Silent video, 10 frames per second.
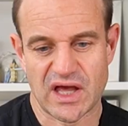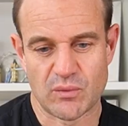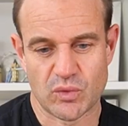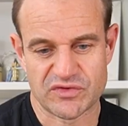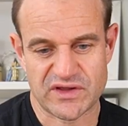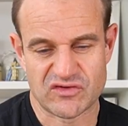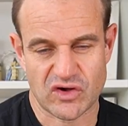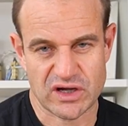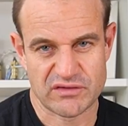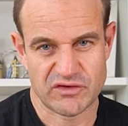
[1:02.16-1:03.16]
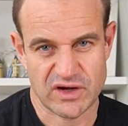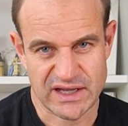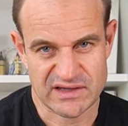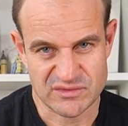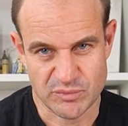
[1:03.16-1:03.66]
and what these high
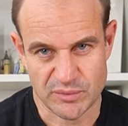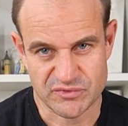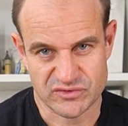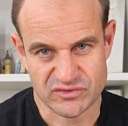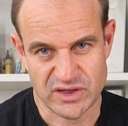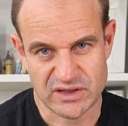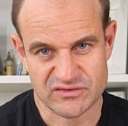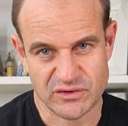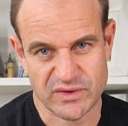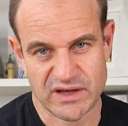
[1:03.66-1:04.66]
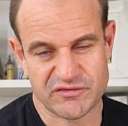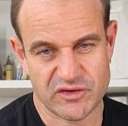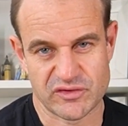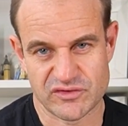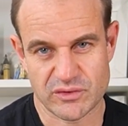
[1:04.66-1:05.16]
converting exit pops look like. So without
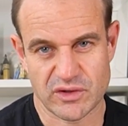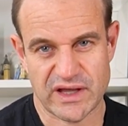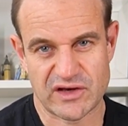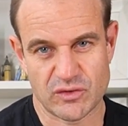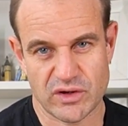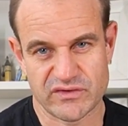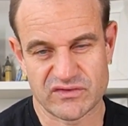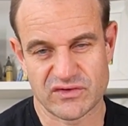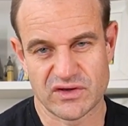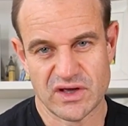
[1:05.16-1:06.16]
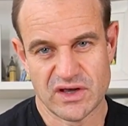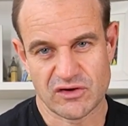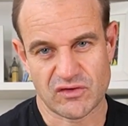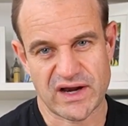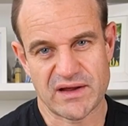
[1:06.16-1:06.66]
further ado, I'll hand you over to
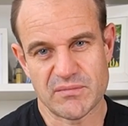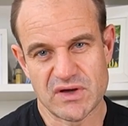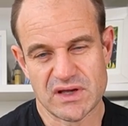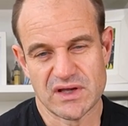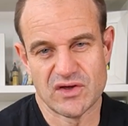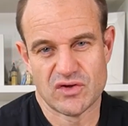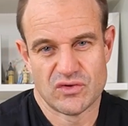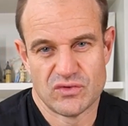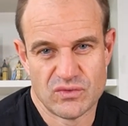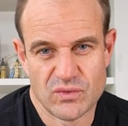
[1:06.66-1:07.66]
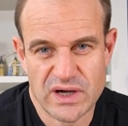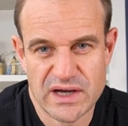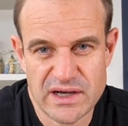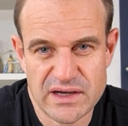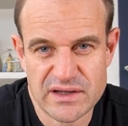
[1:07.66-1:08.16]
Graham, who
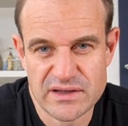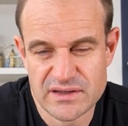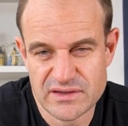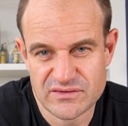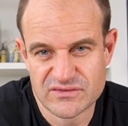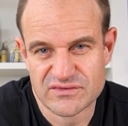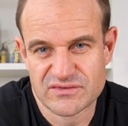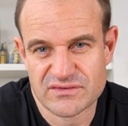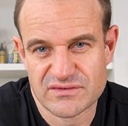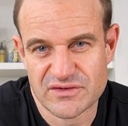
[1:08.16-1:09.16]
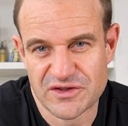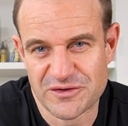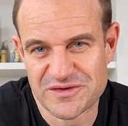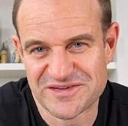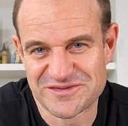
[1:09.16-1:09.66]
uh, is, you
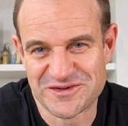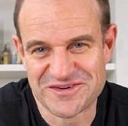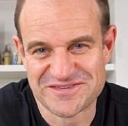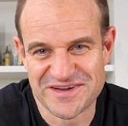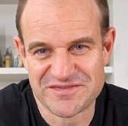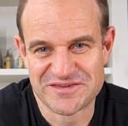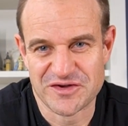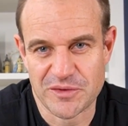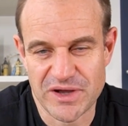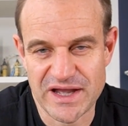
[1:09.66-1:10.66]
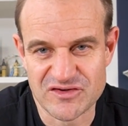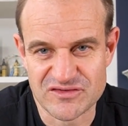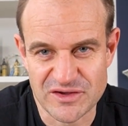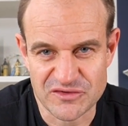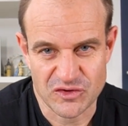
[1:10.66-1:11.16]
know, he does a lot of stuff inside my
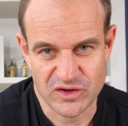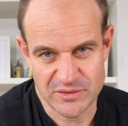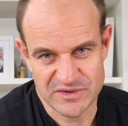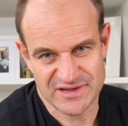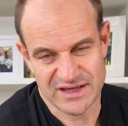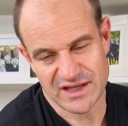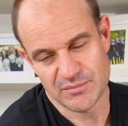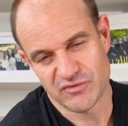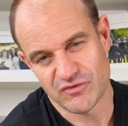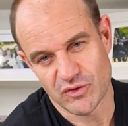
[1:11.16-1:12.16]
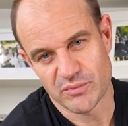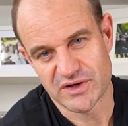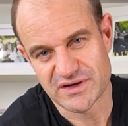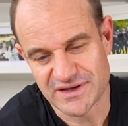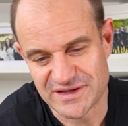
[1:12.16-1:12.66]
agency. I was calling him a tech geek before,
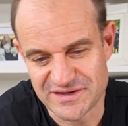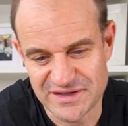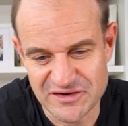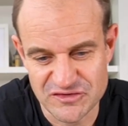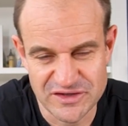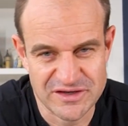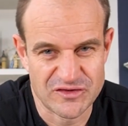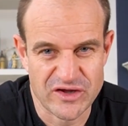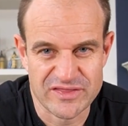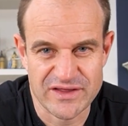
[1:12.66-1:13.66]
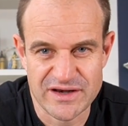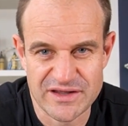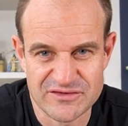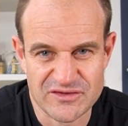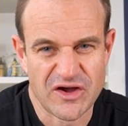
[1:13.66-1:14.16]
but he actually didn't like that.
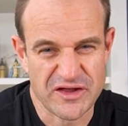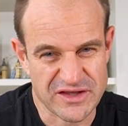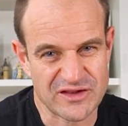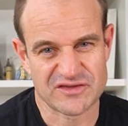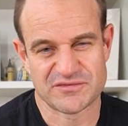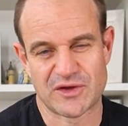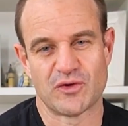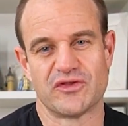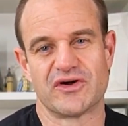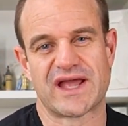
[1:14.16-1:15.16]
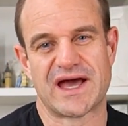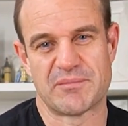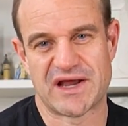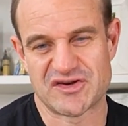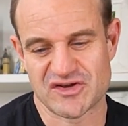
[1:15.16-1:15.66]
He's I think he likes to be called their
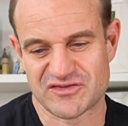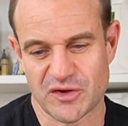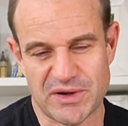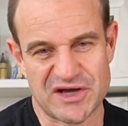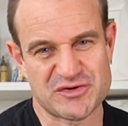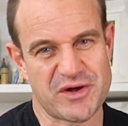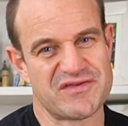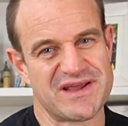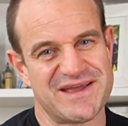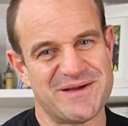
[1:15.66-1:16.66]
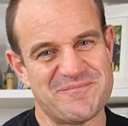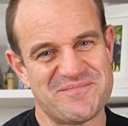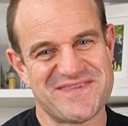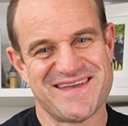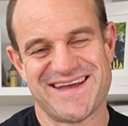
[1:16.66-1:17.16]
account manager. So I'll pass you over to him,